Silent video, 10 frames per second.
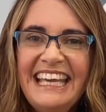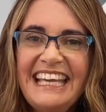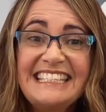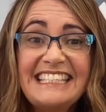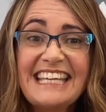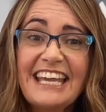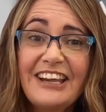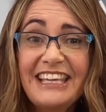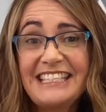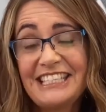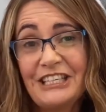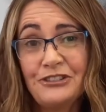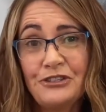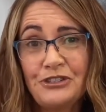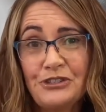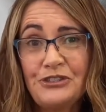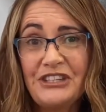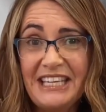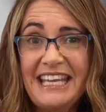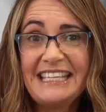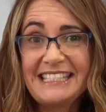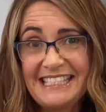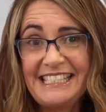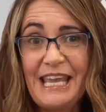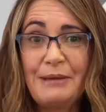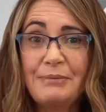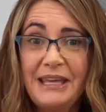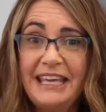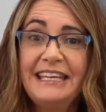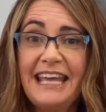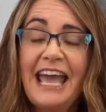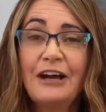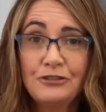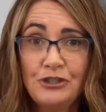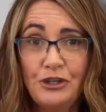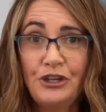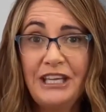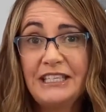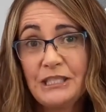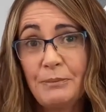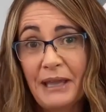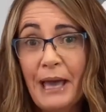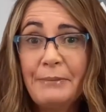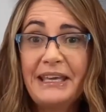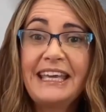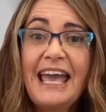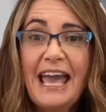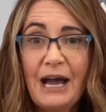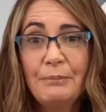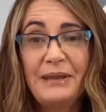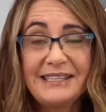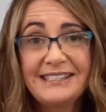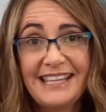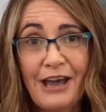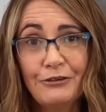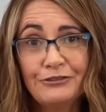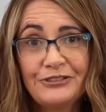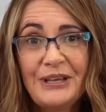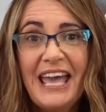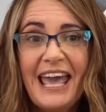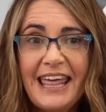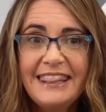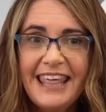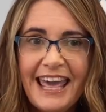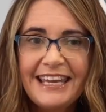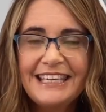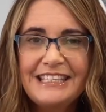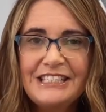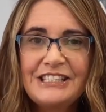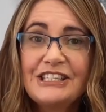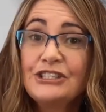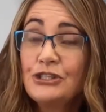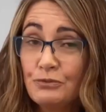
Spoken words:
And today I get to introduce the next step in our journey to becoming our best self, and that is to